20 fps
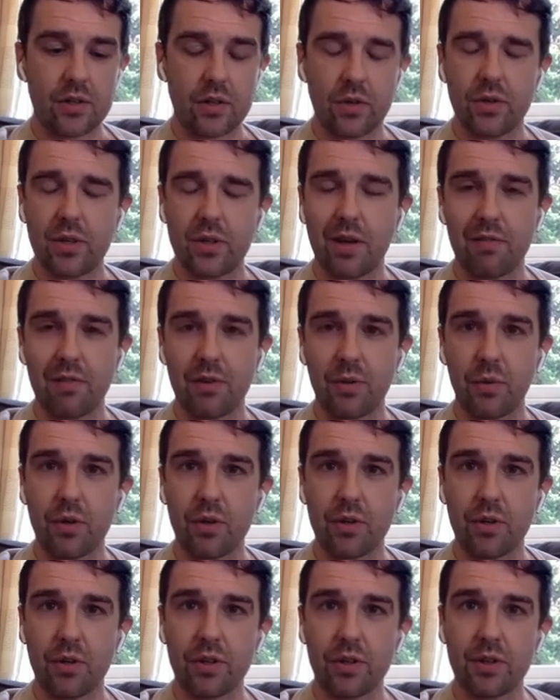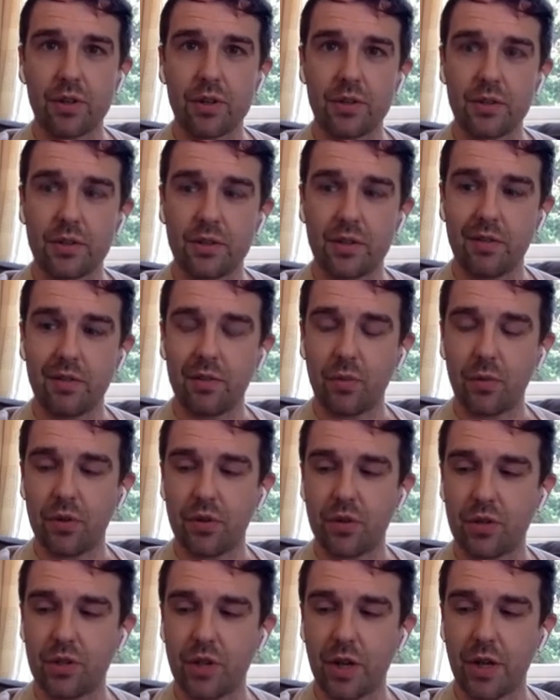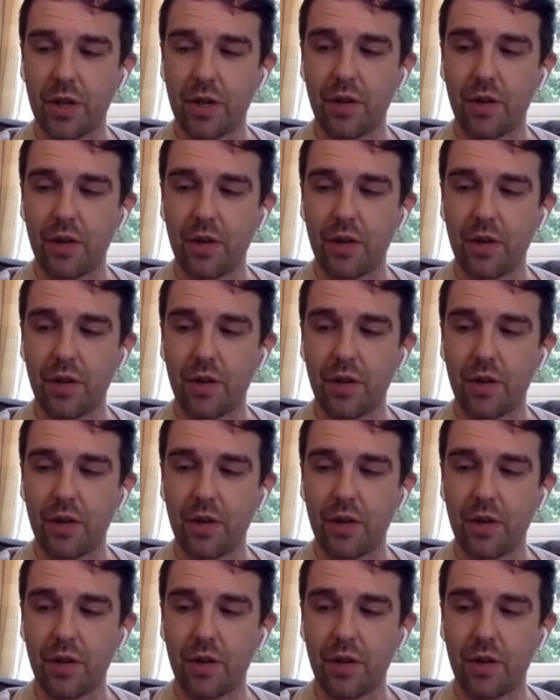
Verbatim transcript: so definitely worth a definitely worth a check